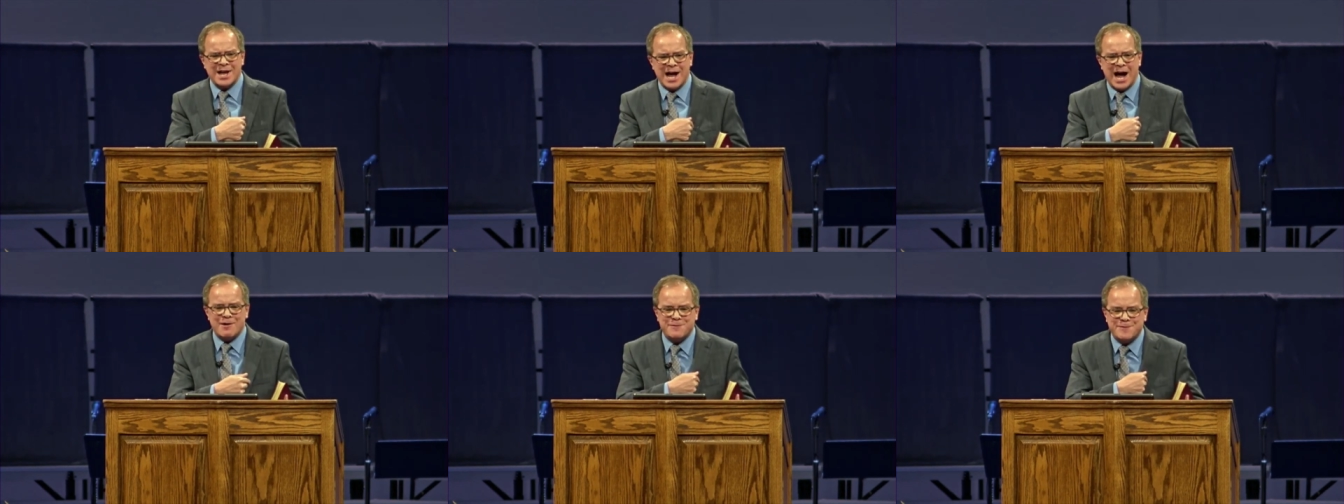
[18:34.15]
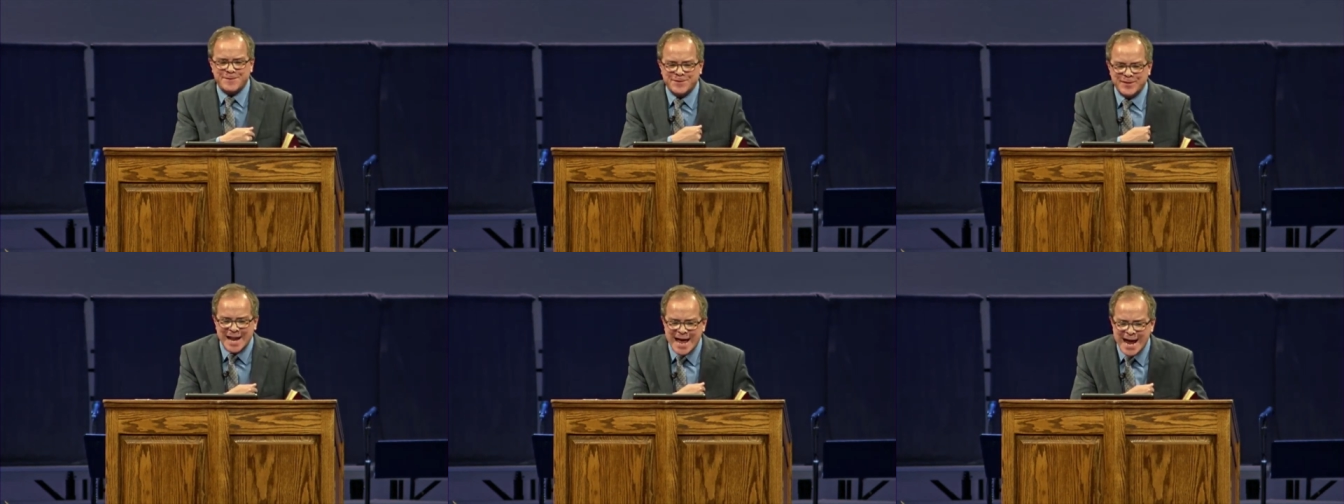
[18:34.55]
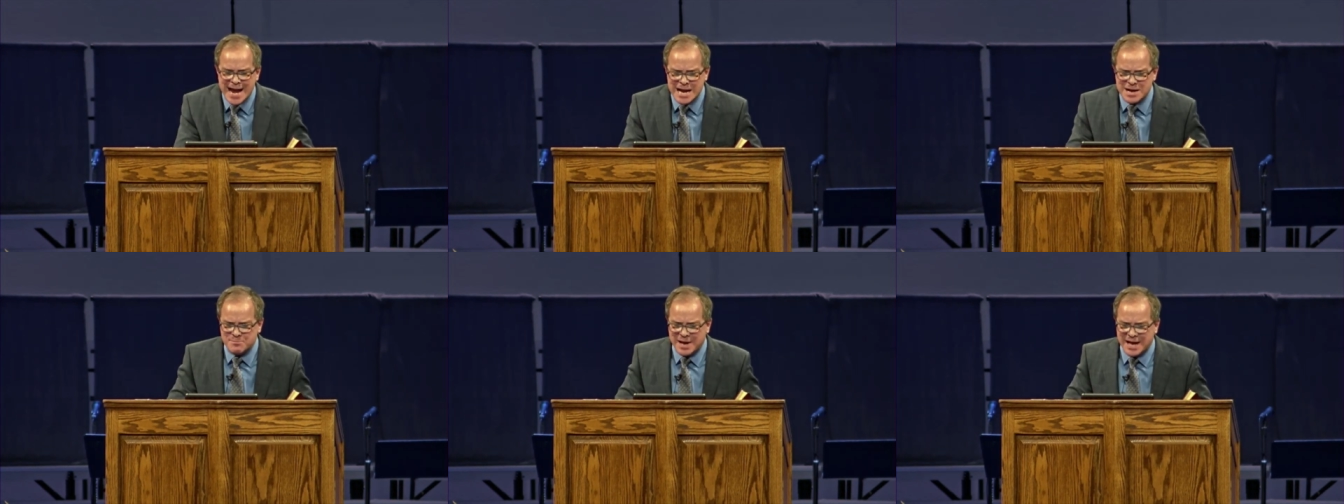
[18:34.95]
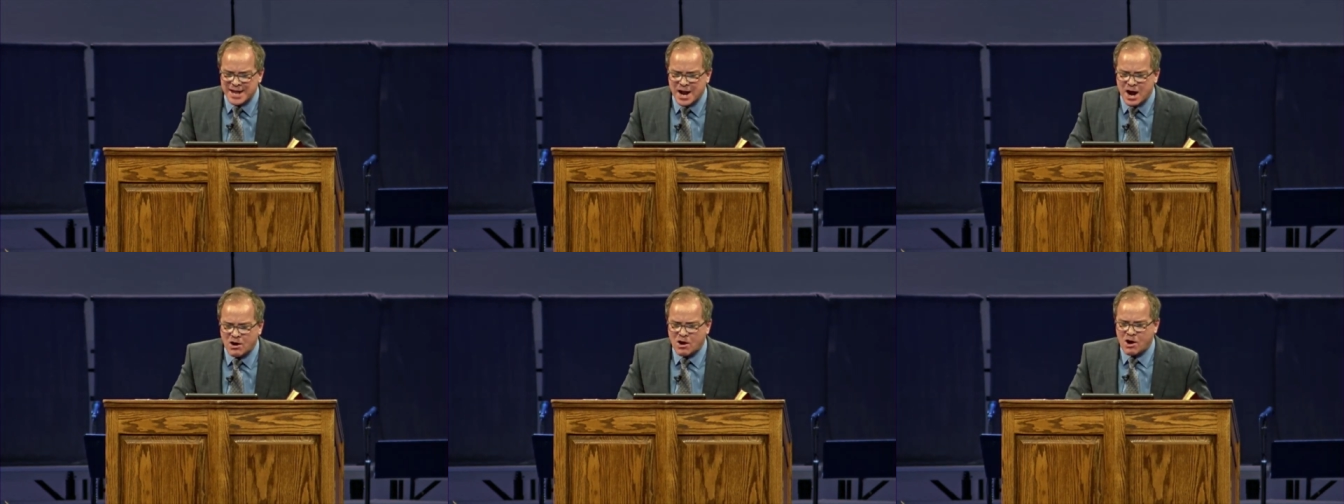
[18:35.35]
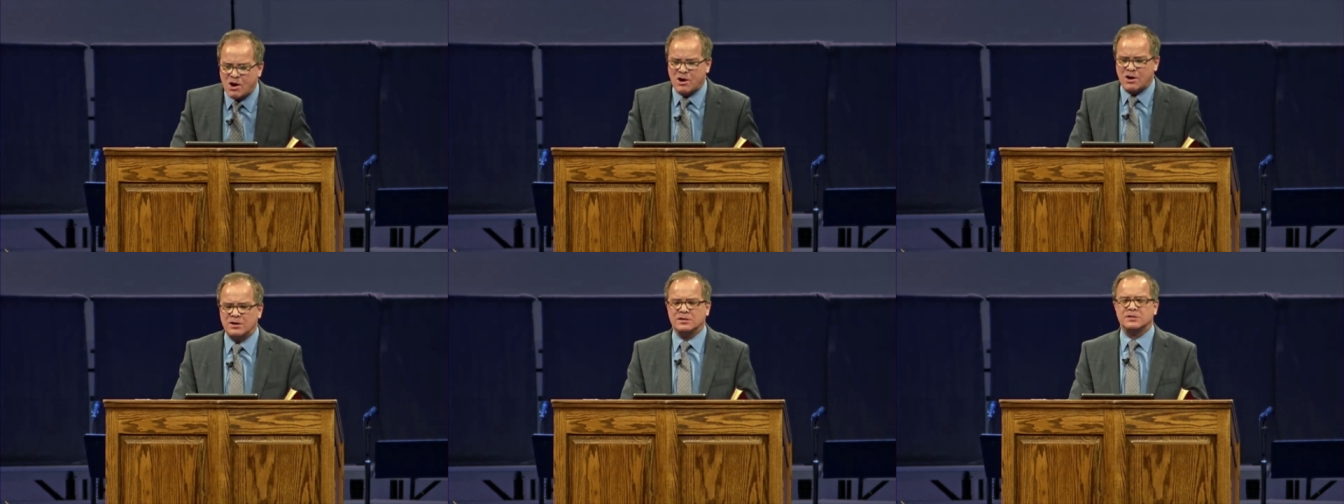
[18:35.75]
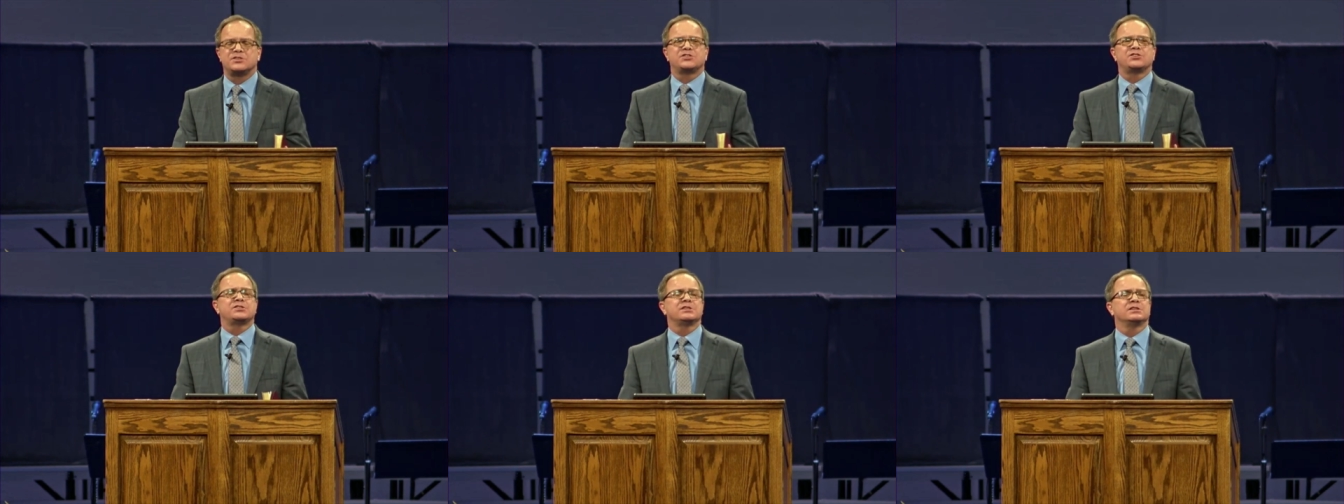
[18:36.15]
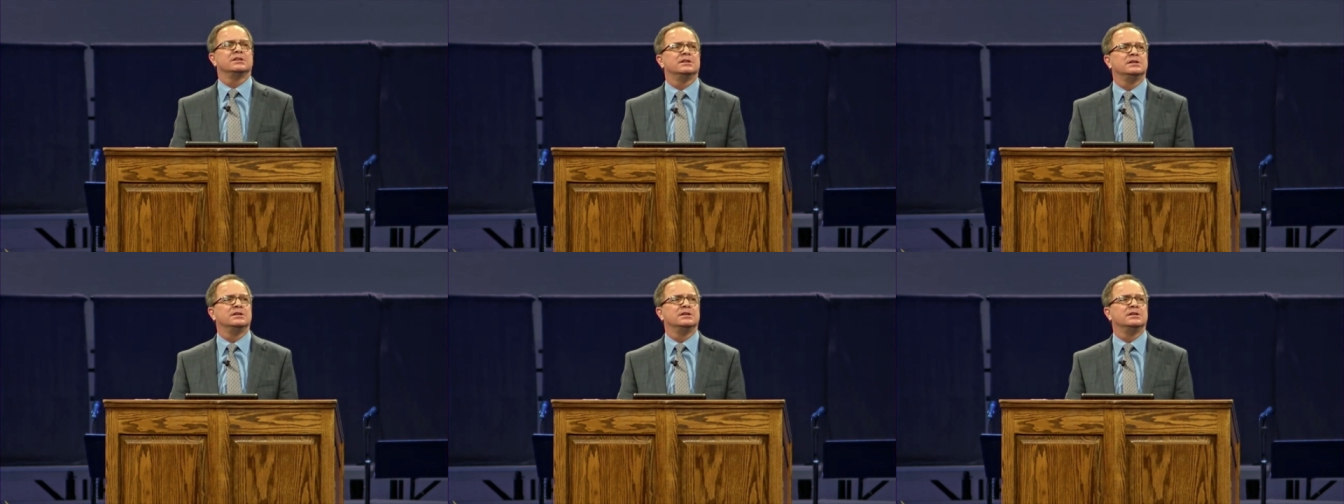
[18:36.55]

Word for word: aflame in our hearts.